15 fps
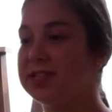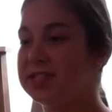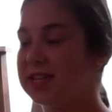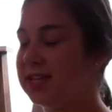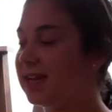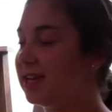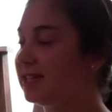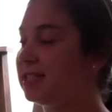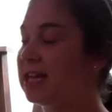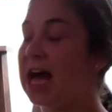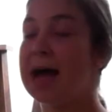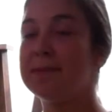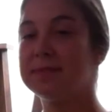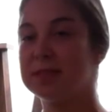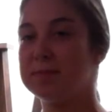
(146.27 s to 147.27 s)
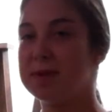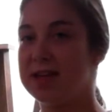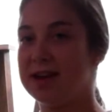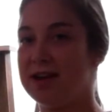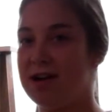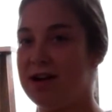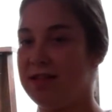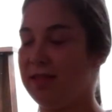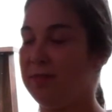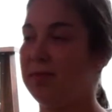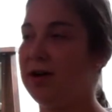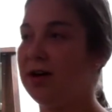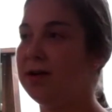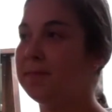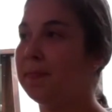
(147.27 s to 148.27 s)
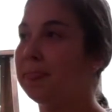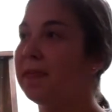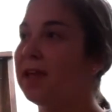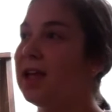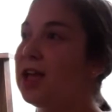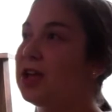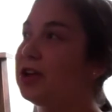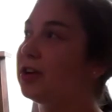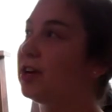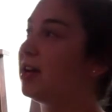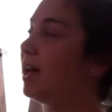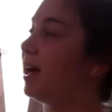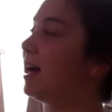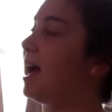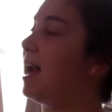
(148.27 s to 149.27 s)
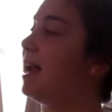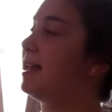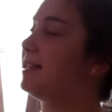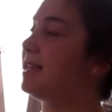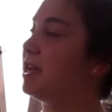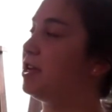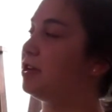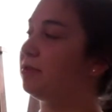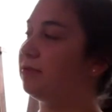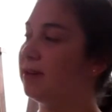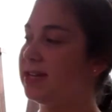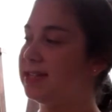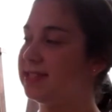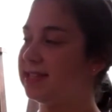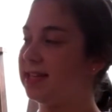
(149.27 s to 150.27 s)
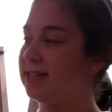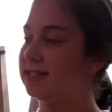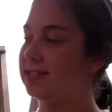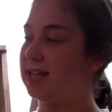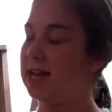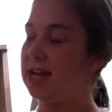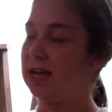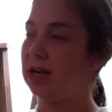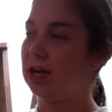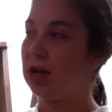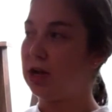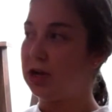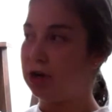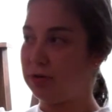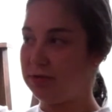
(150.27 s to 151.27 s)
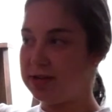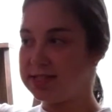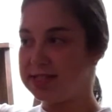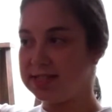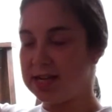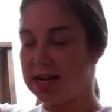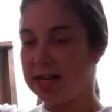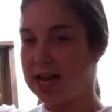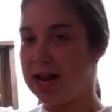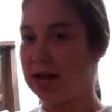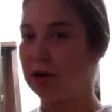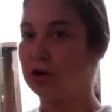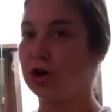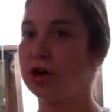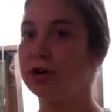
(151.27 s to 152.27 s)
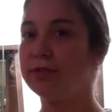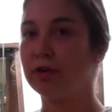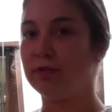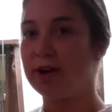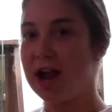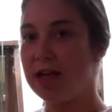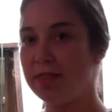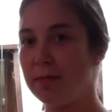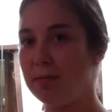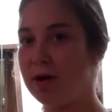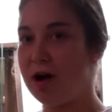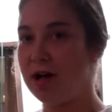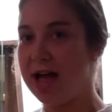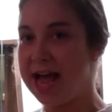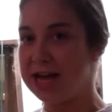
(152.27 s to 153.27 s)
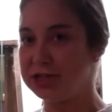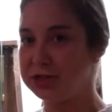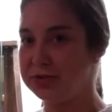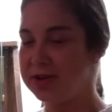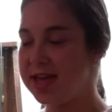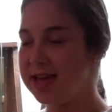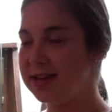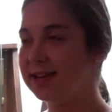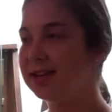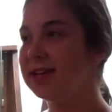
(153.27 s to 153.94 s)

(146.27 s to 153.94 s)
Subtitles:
To get top spin on the ball, you're gonna kind of take your wrist, and your wrist is gonna kind of curve around the ball as you hit.